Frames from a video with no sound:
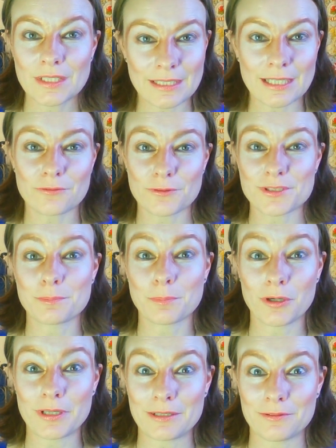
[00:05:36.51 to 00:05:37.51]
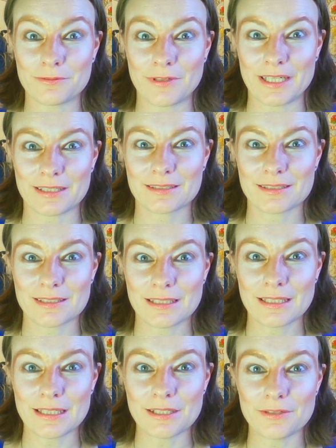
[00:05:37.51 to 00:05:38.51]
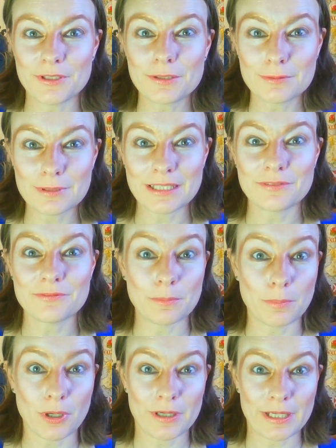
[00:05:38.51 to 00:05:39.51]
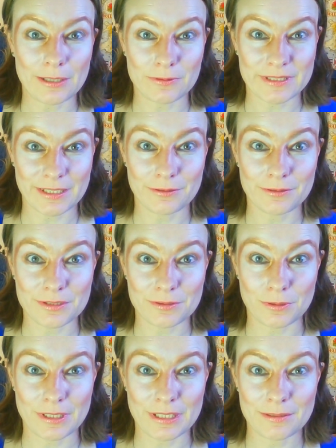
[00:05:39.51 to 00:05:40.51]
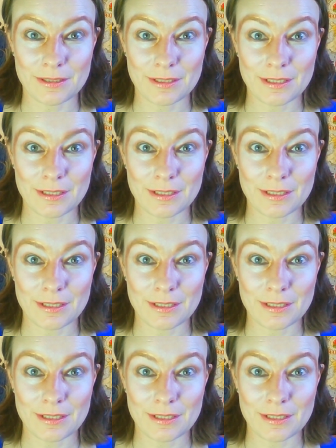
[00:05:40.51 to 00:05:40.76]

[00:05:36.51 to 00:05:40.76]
Now for some barn owl facts. If you live in barn owl territory,